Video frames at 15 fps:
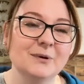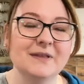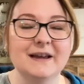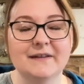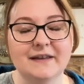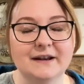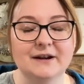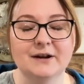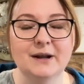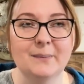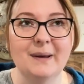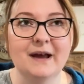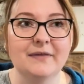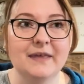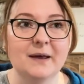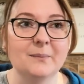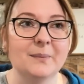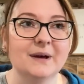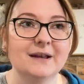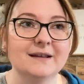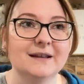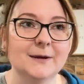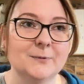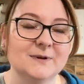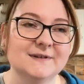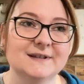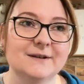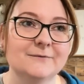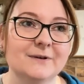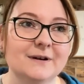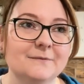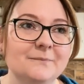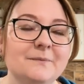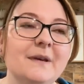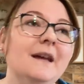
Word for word: Well, they had the internet back then, but it was different.